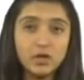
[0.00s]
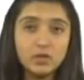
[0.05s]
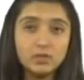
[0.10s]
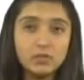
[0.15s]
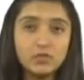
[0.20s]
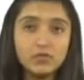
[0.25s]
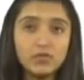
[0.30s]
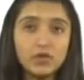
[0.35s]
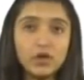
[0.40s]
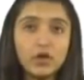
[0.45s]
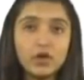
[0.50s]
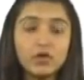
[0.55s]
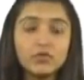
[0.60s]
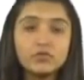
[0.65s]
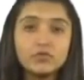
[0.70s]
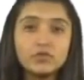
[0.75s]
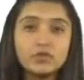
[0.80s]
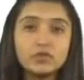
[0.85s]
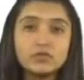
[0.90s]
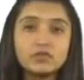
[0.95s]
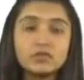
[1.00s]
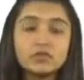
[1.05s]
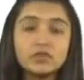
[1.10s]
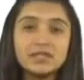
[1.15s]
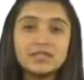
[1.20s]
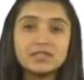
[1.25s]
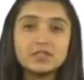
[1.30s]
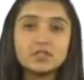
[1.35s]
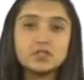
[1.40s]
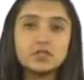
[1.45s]
Moving on further,
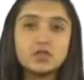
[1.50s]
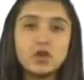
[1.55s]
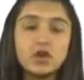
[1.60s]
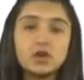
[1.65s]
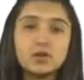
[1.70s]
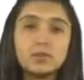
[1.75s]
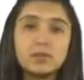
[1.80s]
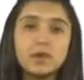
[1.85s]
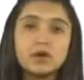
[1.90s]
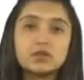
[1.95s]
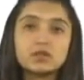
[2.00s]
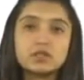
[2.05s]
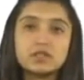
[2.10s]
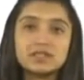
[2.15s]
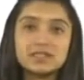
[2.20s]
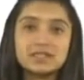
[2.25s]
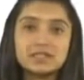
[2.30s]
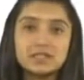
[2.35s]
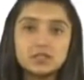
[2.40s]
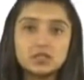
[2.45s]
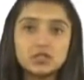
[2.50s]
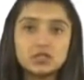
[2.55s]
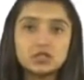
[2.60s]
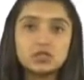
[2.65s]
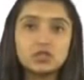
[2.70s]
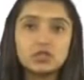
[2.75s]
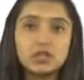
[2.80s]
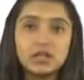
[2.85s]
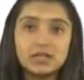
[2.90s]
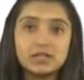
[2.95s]
let's talk about
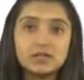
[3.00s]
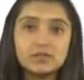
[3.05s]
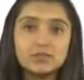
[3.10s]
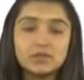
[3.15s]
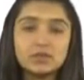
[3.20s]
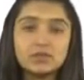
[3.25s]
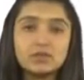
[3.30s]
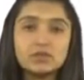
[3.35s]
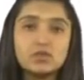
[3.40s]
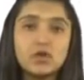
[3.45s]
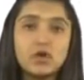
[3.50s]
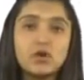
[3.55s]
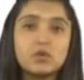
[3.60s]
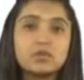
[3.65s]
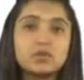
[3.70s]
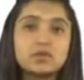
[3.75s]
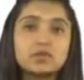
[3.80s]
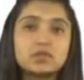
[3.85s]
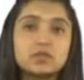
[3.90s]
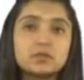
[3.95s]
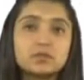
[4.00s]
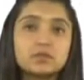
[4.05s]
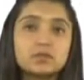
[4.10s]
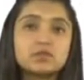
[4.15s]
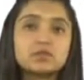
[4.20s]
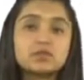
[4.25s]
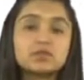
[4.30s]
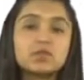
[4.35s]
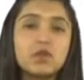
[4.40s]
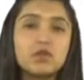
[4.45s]
essential elements or
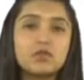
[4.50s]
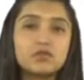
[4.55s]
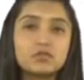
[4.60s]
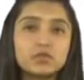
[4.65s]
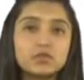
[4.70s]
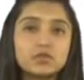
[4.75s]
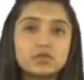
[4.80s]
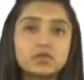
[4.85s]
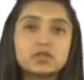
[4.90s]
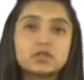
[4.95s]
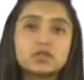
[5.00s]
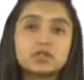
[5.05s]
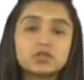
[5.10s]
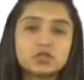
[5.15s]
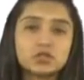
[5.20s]
principles of marine